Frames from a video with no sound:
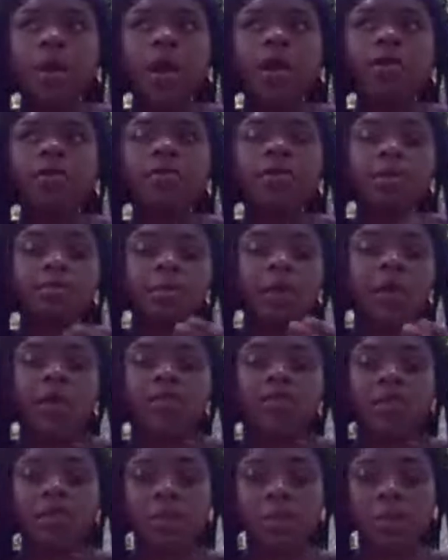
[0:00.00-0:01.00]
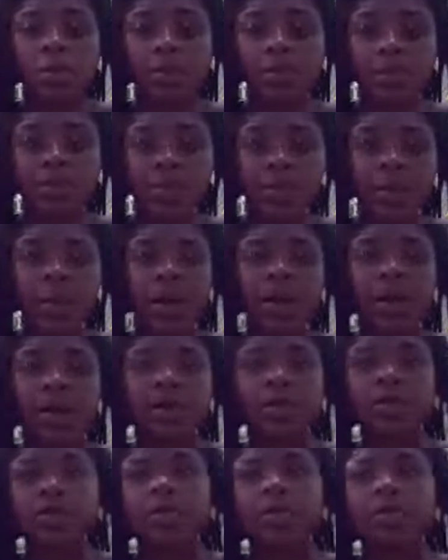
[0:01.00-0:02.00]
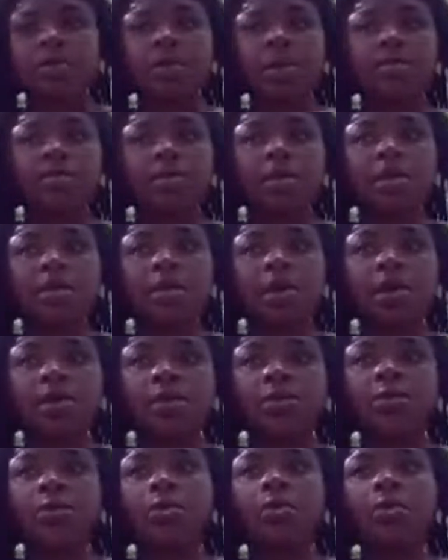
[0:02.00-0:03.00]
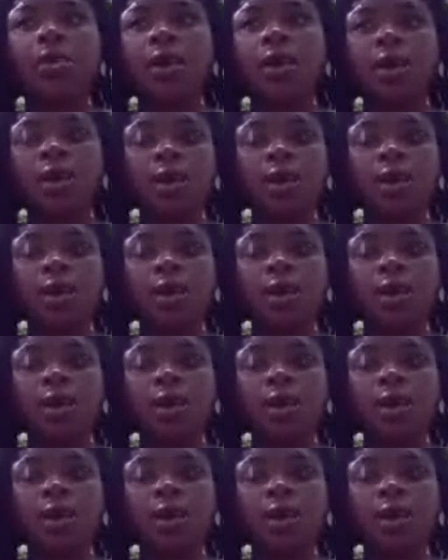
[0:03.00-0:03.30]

accept came to terms with that and just accepted that you know